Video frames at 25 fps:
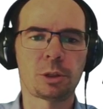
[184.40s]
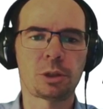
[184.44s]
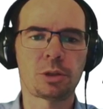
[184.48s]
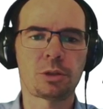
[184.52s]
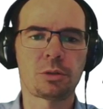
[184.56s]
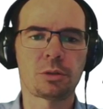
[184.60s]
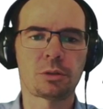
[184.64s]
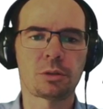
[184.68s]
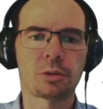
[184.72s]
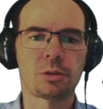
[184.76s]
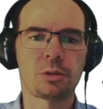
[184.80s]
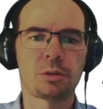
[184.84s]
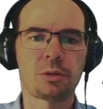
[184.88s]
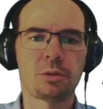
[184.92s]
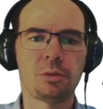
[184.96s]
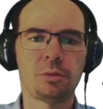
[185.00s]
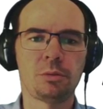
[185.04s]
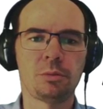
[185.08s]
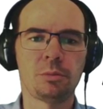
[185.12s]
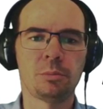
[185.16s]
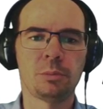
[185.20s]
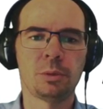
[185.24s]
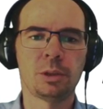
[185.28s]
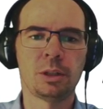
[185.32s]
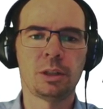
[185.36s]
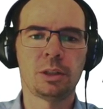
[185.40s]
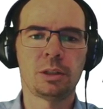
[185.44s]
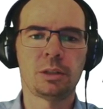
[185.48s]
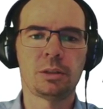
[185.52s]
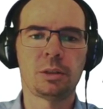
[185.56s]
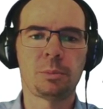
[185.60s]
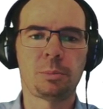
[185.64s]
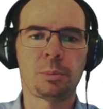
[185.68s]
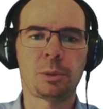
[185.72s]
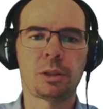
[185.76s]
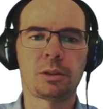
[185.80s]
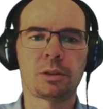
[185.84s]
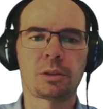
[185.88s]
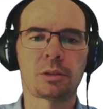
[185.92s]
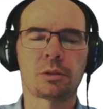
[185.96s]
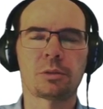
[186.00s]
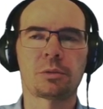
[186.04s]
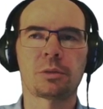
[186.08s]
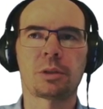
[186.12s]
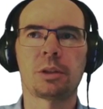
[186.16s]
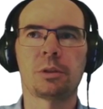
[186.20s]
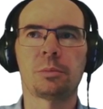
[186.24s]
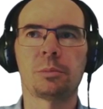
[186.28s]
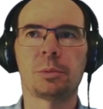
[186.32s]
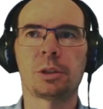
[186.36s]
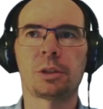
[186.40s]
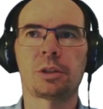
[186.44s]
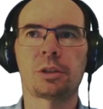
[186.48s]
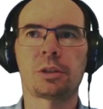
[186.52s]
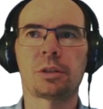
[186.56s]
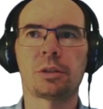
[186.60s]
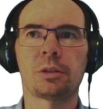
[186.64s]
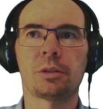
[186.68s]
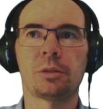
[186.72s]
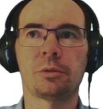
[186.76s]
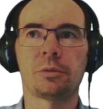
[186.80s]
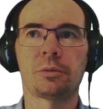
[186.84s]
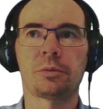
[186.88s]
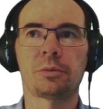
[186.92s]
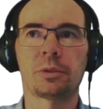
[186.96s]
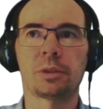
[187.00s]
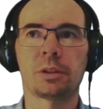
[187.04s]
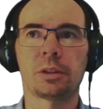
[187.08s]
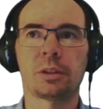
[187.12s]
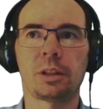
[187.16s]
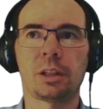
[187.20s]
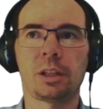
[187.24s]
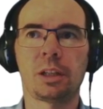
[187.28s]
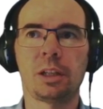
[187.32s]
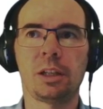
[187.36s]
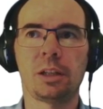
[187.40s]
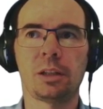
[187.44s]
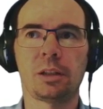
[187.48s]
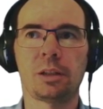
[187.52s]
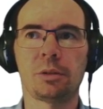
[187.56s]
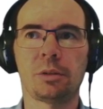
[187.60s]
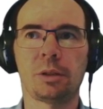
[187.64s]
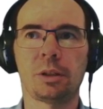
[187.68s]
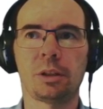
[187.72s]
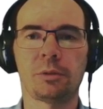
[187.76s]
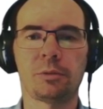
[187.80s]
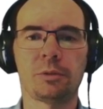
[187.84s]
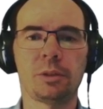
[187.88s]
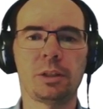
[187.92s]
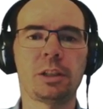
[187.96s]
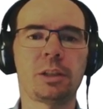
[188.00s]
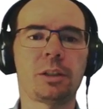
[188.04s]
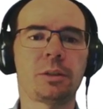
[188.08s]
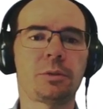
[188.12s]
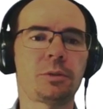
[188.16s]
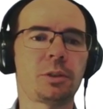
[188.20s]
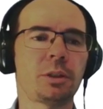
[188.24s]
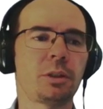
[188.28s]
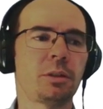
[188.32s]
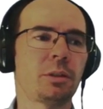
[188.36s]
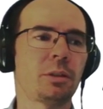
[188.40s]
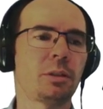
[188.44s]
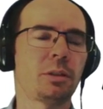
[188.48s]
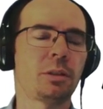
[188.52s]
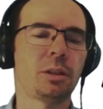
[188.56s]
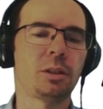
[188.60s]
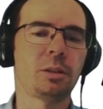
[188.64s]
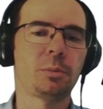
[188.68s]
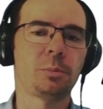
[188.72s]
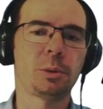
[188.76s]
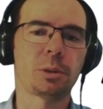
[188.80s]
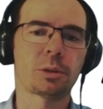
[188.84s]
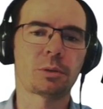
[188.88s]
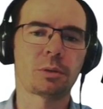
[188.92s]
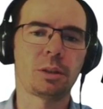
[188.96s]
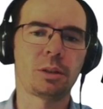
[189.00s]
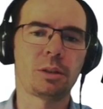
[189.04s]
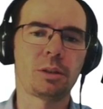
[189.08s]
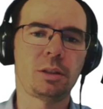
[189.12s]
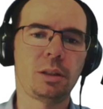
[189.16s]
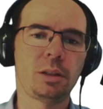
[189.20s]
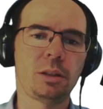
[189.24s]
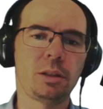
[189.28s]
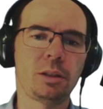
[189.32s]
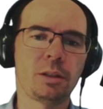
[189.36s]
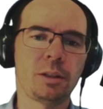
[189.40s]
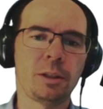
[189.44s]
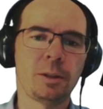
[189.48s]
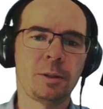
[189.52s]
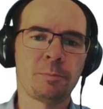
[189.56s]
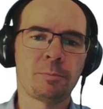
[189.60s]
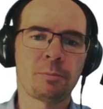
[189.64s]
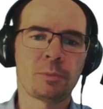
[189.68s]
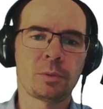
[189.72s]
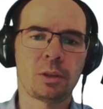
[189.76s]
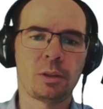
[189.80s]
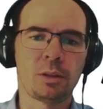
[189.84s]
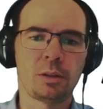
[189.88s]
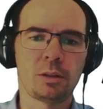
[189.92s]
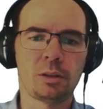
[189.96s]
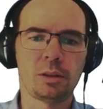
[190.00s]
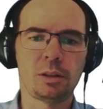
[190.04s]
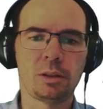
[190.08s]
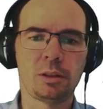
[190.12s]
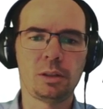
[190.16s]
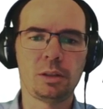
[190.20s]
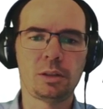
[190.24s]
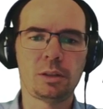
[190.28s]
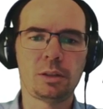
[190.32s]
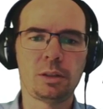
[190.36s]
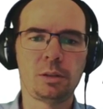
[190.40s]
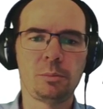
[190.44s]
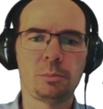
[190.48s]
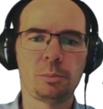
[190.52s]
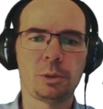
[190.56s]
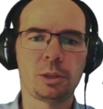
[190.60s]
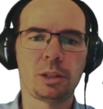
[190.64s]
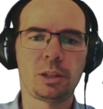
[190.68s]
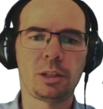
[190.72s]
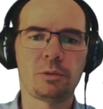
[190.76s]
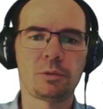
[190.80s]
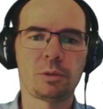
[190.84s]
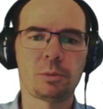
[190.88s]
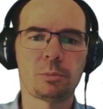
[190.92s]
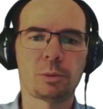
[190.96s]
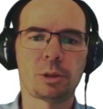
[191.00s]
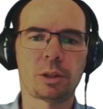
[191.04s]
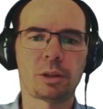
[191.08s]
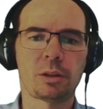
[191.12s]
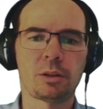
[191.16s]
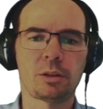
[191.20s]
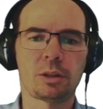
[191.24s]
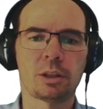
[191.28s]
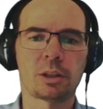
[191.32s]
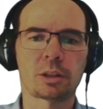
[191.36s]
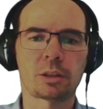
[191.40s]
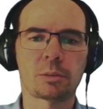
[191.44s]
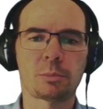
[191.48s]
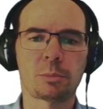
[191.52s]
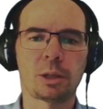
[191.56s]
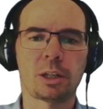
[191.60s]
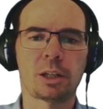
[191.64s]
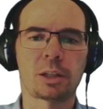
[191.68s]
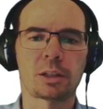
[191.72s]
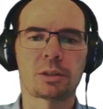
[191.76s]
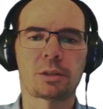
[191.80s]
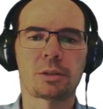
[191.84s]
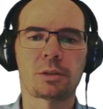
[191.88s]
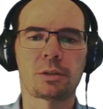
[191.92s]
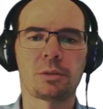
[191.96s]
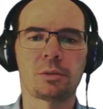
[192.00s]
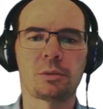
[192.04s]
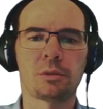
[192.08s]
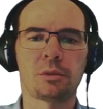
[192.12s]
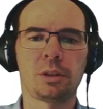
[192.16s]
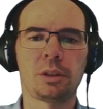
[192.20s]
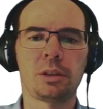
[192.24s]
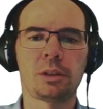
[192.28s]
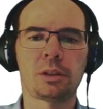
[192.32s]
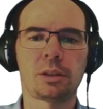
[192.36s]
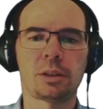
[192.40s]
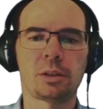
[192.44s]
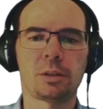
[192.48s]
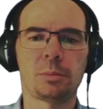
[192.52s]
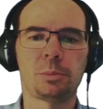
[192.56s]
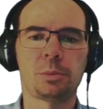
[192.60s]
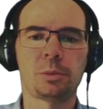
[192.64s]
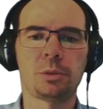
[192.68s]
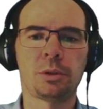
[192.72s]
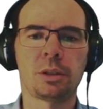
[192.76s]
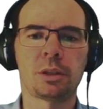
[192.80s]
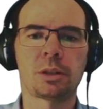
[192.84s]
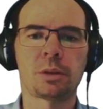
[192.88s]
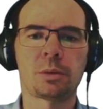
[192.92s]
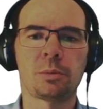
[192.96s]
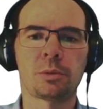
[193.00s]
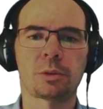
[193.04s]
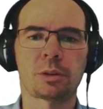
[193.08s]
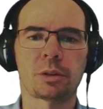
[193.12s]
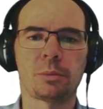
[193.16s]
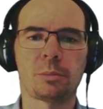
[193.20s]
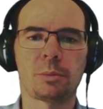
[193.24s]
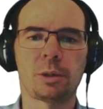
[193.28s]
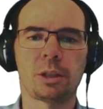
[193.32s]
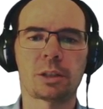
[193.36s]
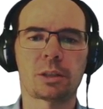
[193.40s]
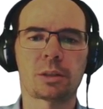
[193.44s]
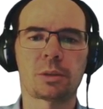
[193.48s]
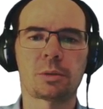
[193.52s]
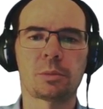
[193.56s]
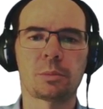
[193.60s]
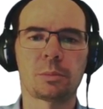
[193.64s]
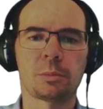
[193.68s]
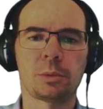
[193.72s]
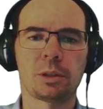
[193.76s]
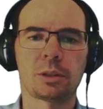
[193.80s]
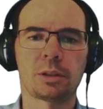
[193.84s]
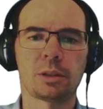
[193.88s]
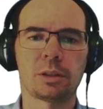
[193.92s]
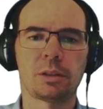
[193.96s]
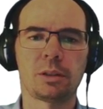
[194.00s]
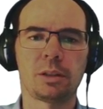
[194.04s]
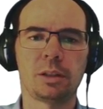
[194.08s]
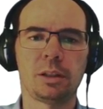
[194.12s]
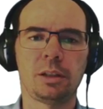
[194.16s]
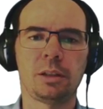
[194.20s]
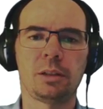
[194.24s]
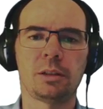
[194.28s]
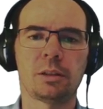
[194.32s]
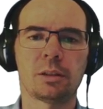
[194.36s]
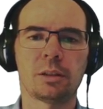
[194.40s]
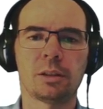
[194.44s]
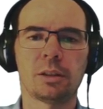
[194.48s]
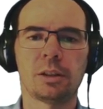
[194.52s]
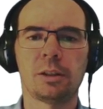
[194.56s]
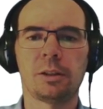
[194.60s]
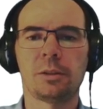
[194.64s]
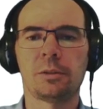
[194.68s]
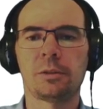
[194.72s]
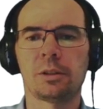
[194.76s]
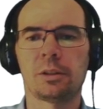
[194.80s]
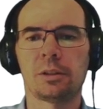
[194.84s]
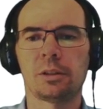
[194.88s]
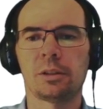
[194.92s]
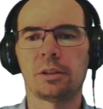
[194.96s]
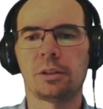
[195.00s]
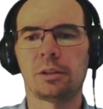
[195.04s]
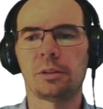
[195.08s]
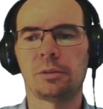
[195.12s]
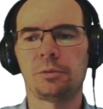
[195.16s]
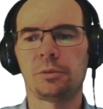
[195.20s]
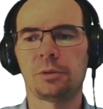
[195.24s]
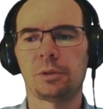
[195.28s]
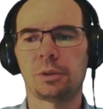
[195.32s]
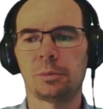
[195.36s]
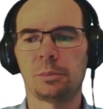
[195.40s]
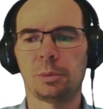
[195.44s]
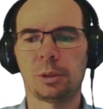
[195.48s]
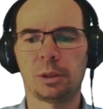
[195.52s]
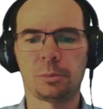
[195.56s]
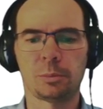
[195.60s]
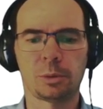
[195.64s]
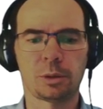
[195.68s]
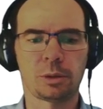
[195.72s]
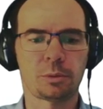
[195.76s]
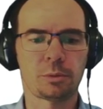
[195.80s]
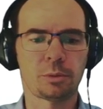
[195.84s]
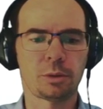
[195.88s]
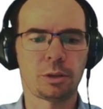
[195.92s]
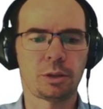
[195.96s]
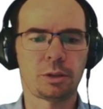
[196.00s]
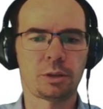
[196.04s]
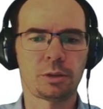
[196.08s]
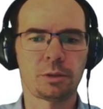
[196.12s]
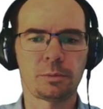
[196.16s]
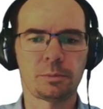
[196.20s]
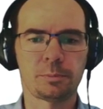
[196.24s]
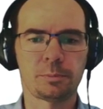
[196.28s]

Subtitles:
to consume depending on how much of the cake you have left in period t, is simply given by the argmax. So these are the points where the maximum is attained for the Bellman equation.